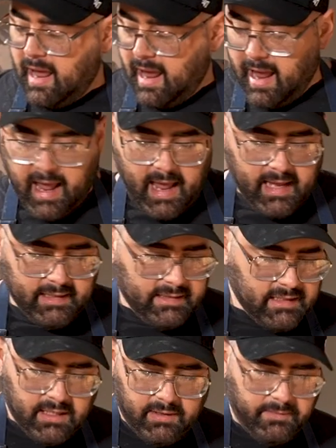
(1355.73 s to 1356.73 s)

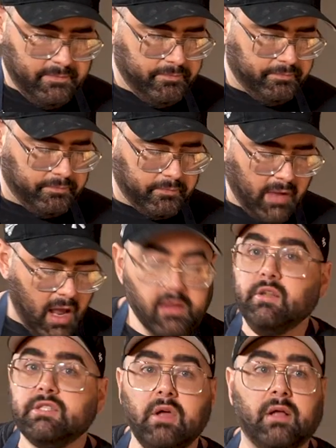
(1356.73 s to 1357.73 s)
And a
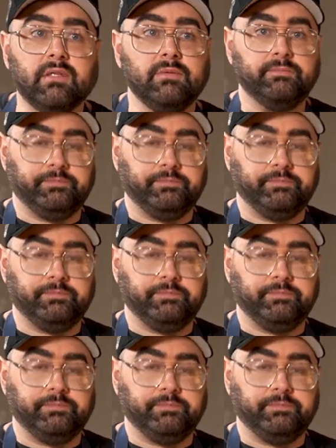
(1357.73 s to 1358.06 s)
little salt.